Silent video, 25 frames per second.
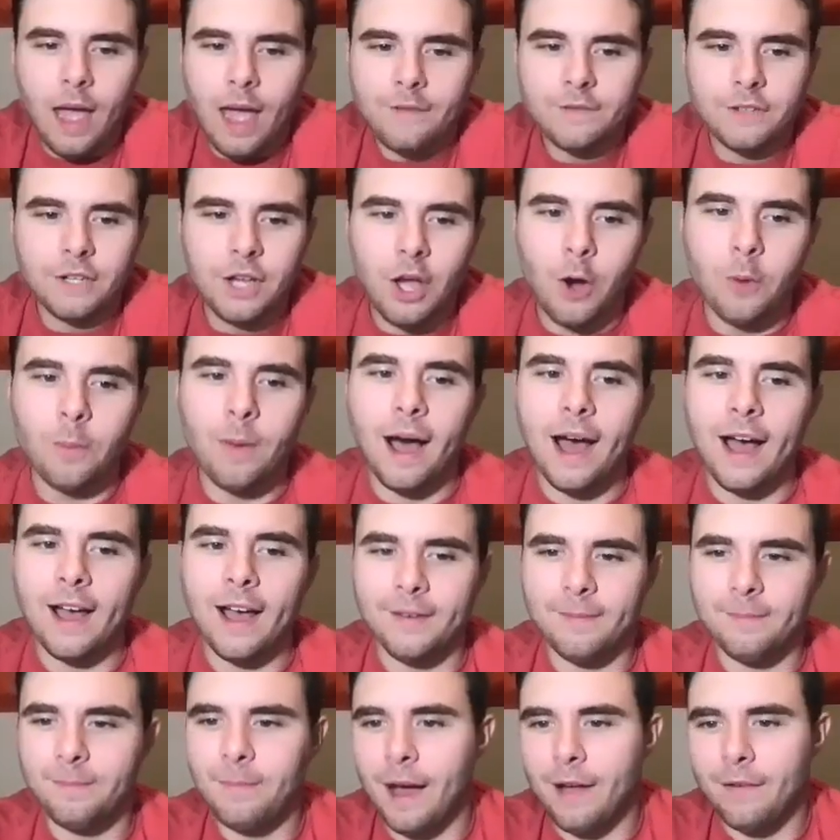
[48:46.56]
have to go
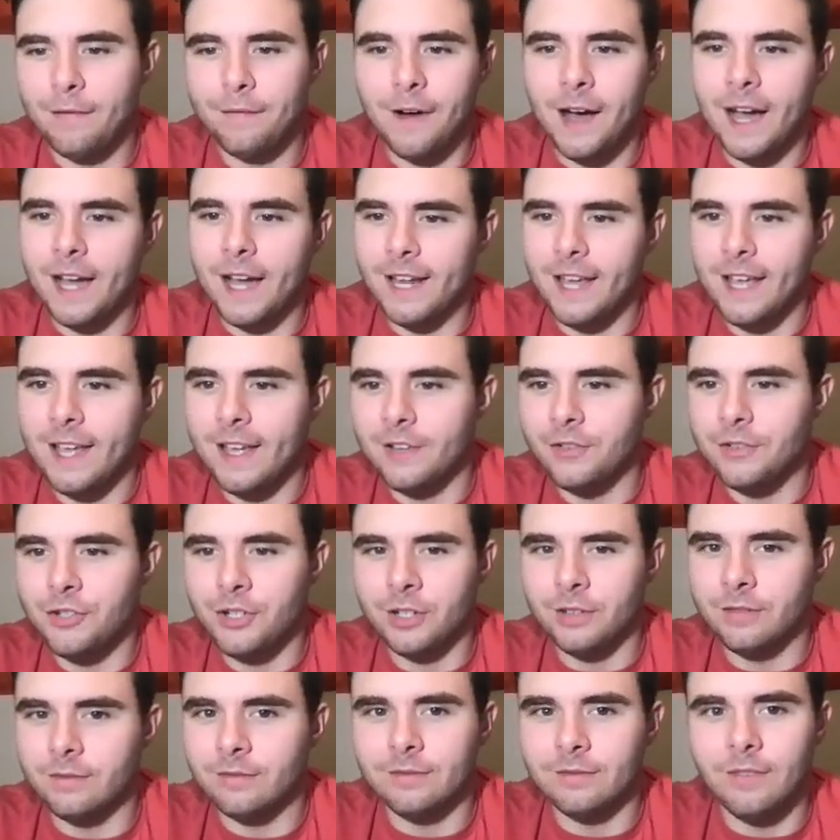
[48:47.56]
by fight age,
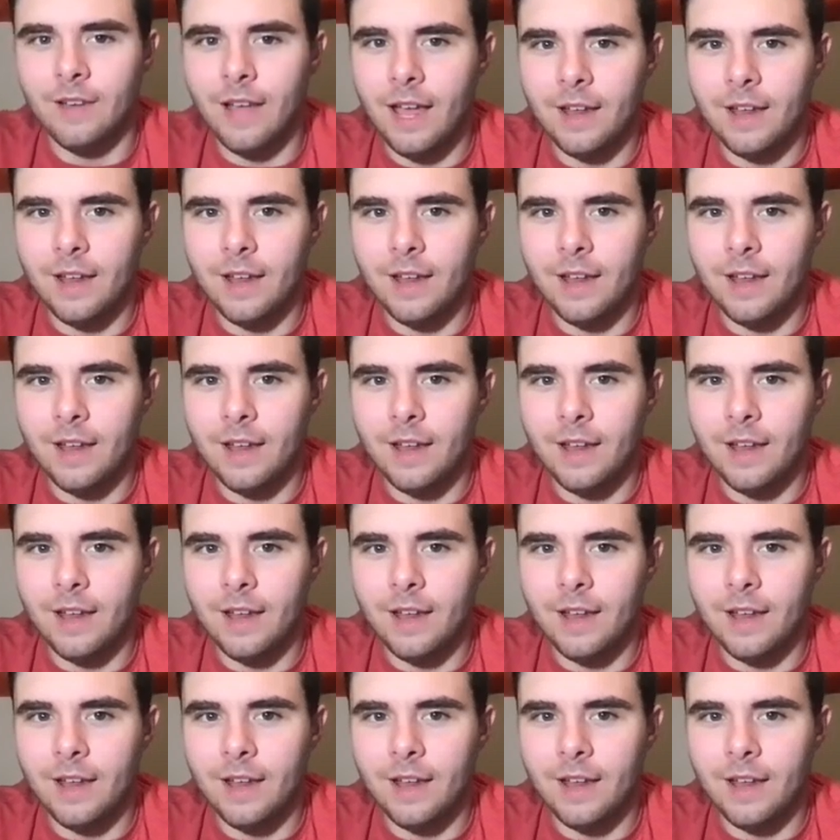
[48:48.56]
and